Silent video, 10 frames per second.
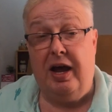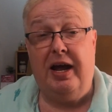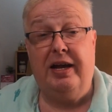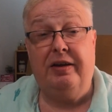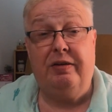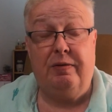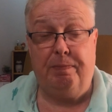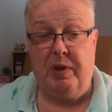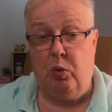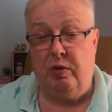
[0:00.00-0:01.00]
And
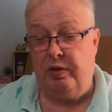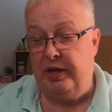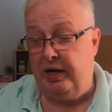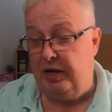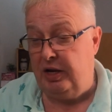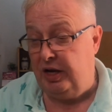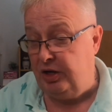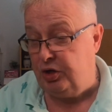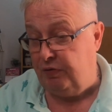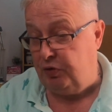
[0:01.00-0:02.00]
they
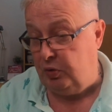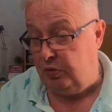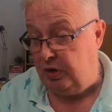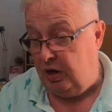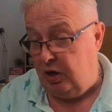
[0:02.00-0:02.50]
interviewed,